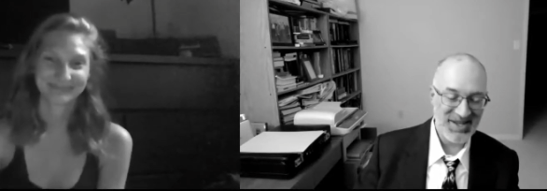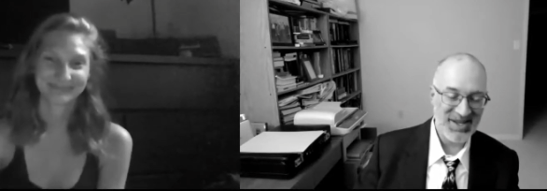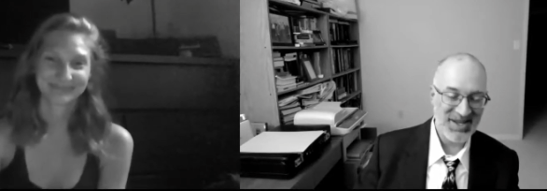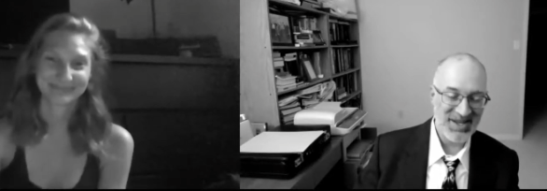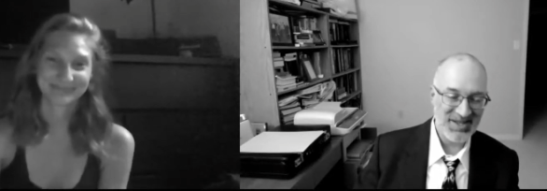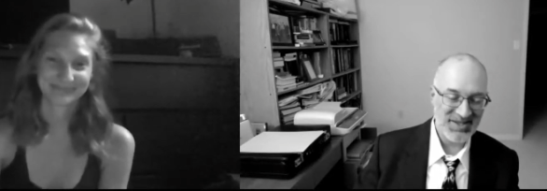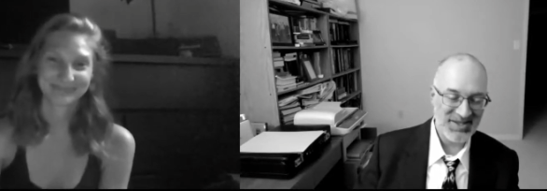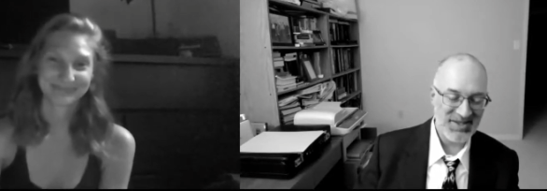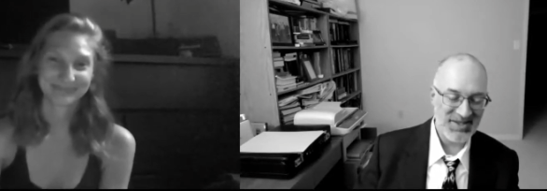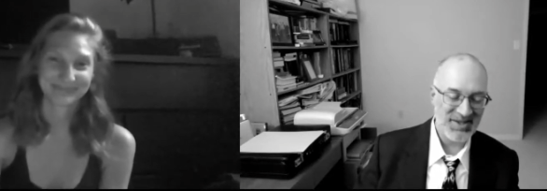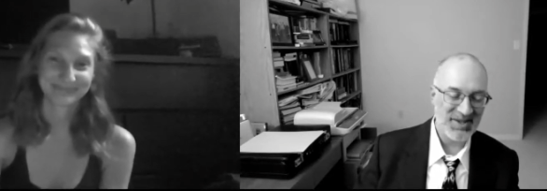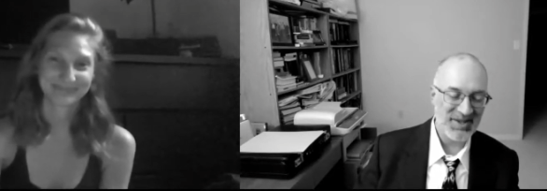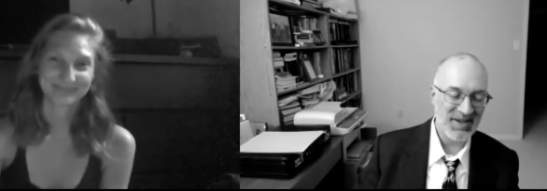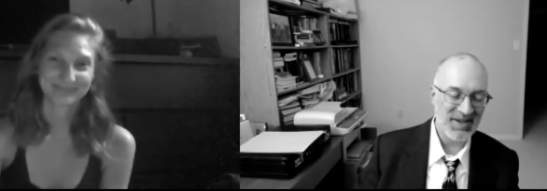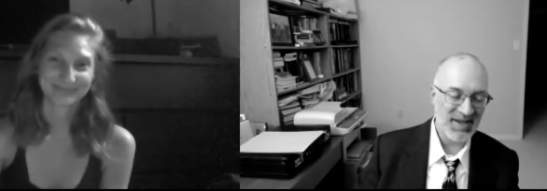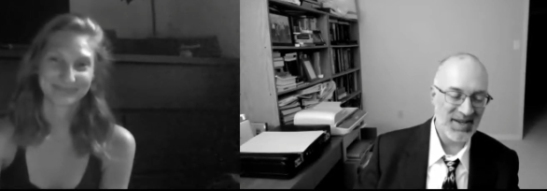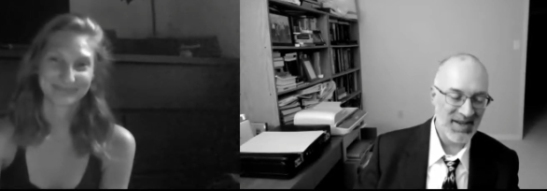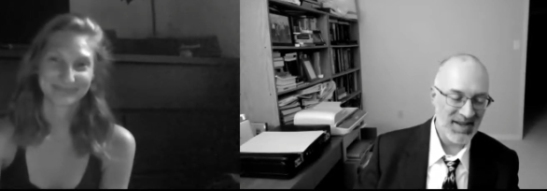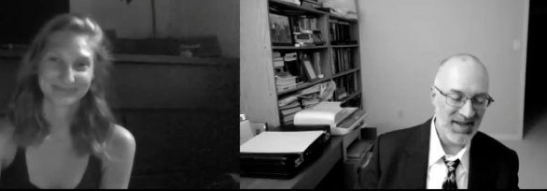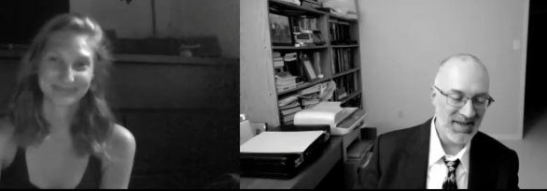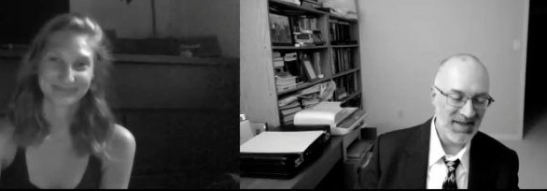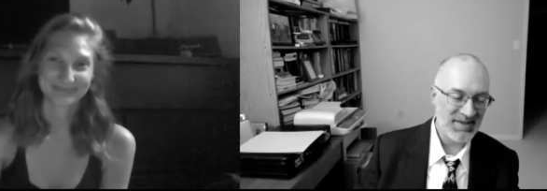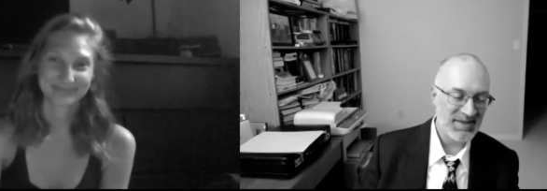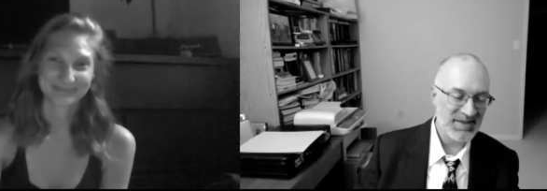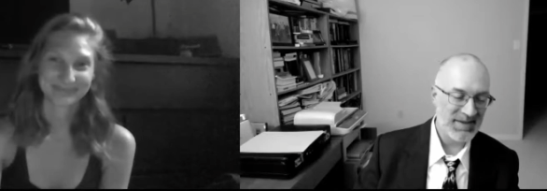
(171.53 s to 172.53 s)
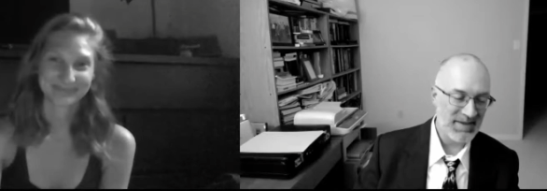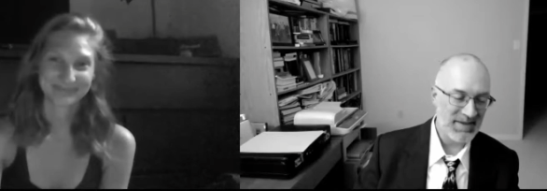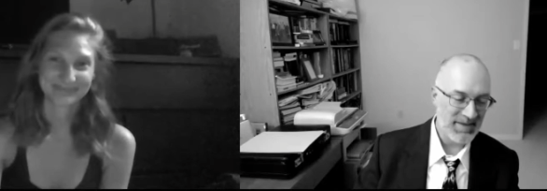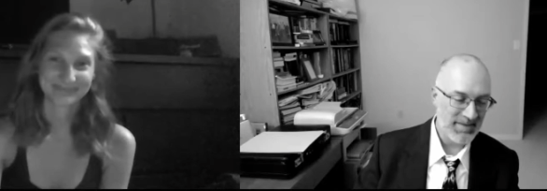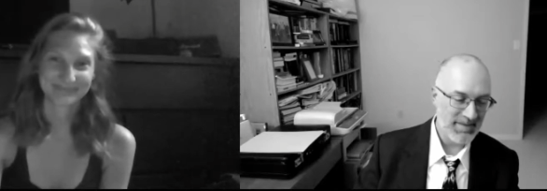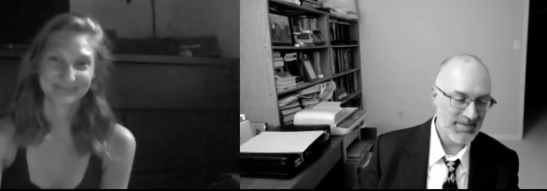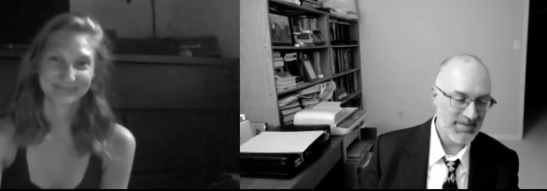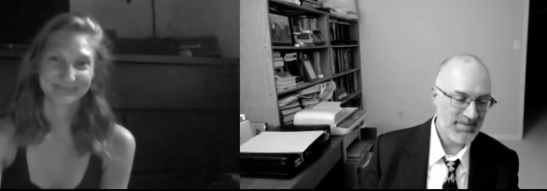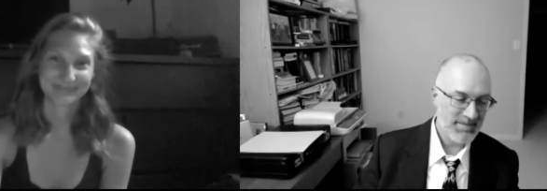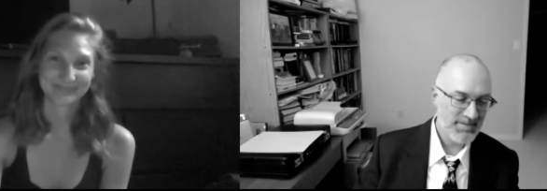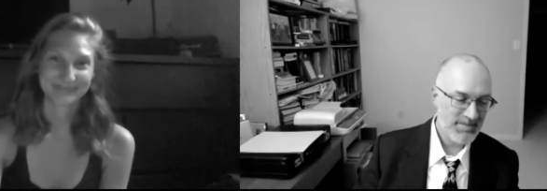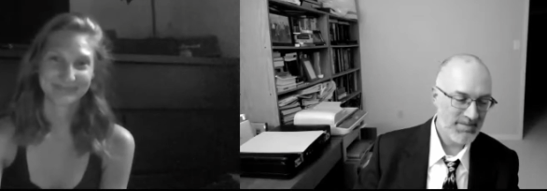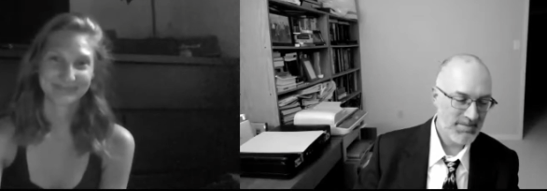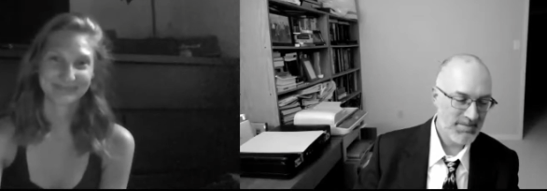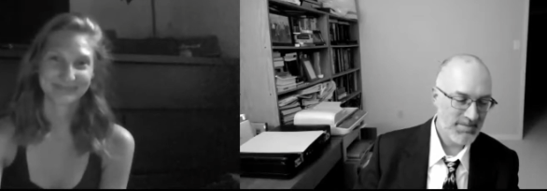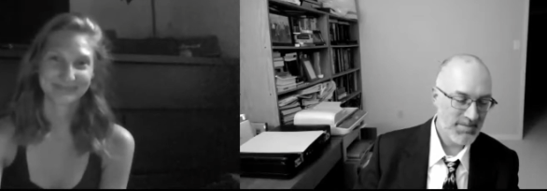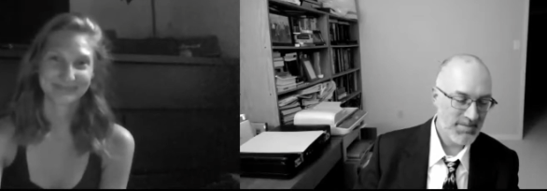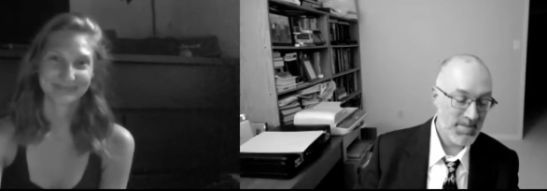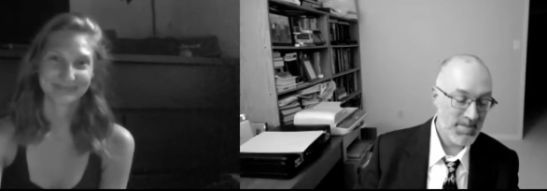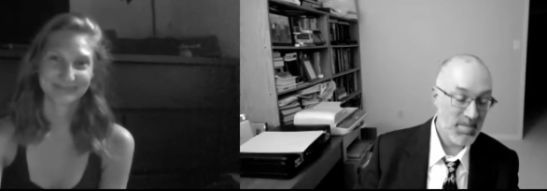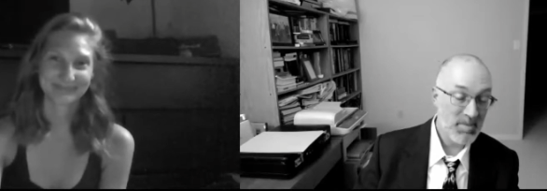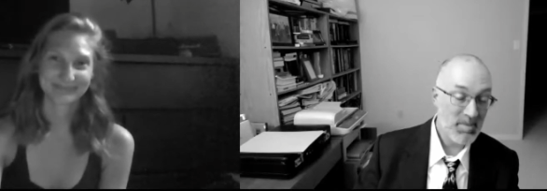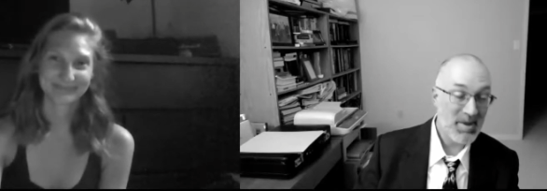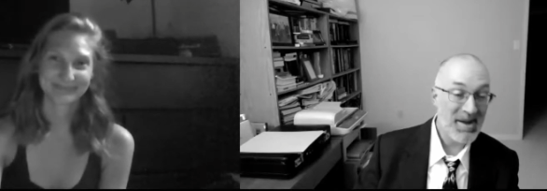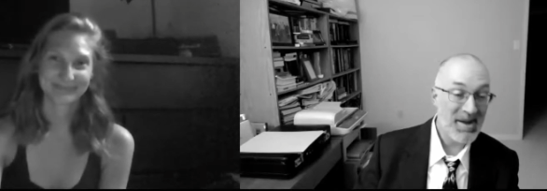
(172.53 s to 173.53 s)
Speaker 1: odds are against it.
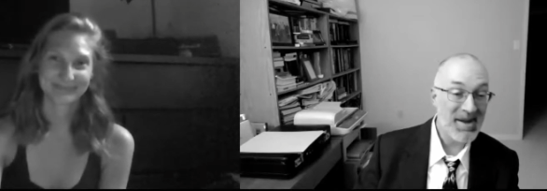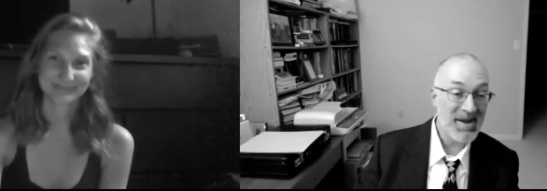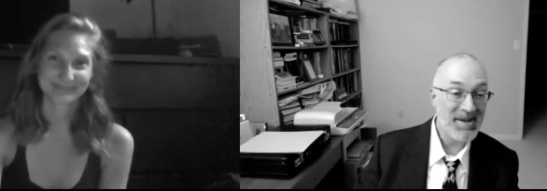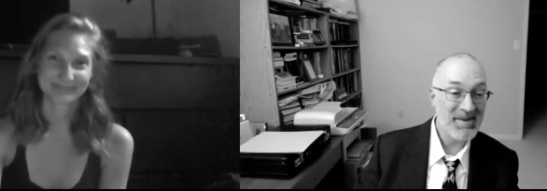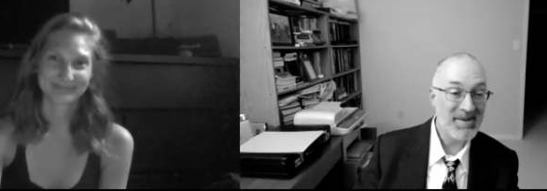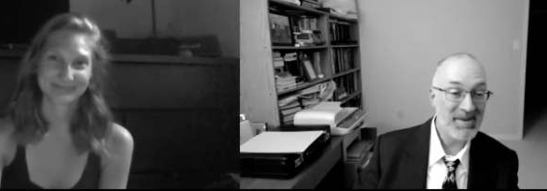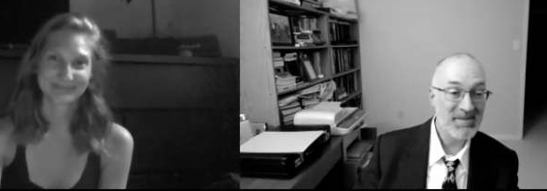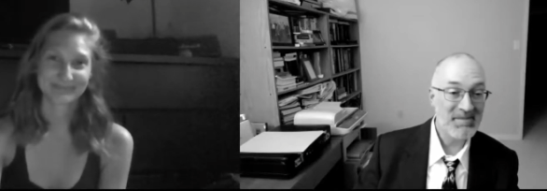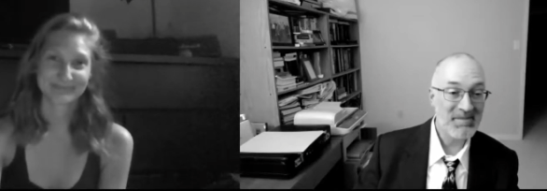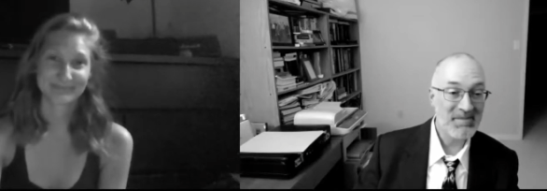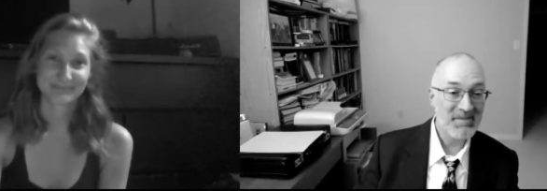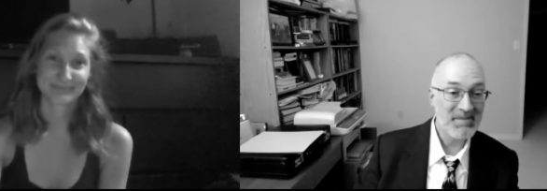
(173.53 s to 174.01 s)
But